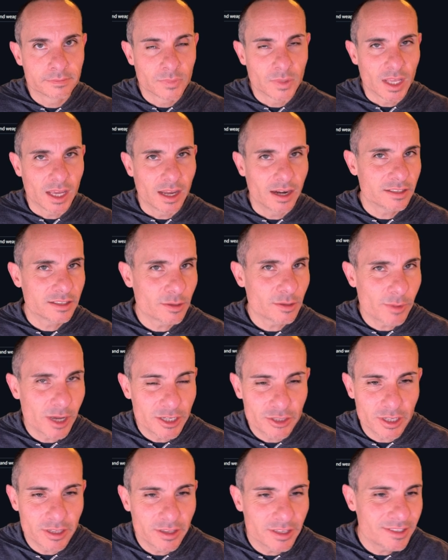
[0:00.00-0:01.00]
And as I
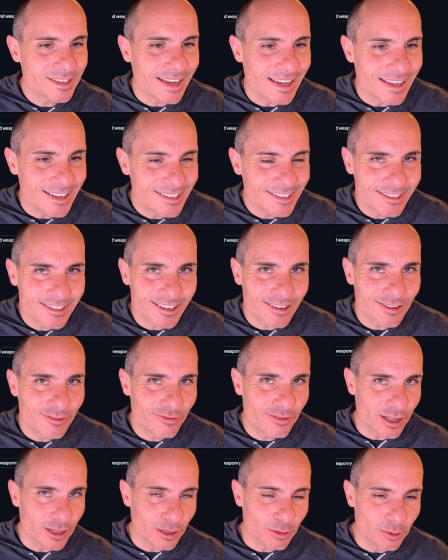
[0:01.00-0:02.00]
mentioned, this isn't
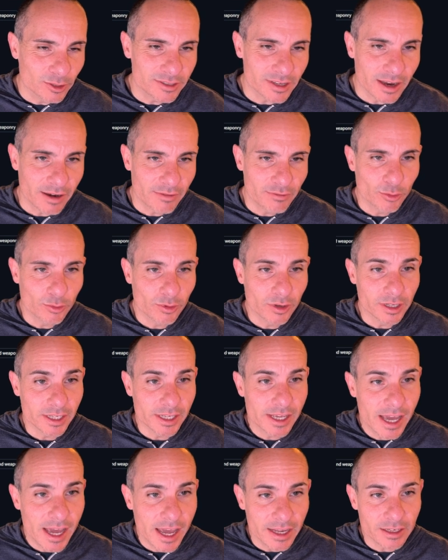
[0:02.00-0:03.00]
available to everyone
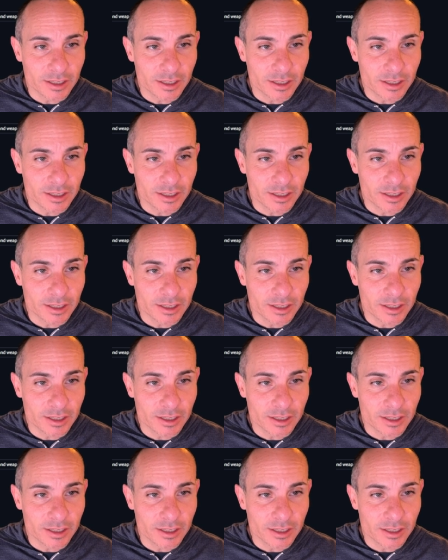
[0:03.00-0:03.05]
yet.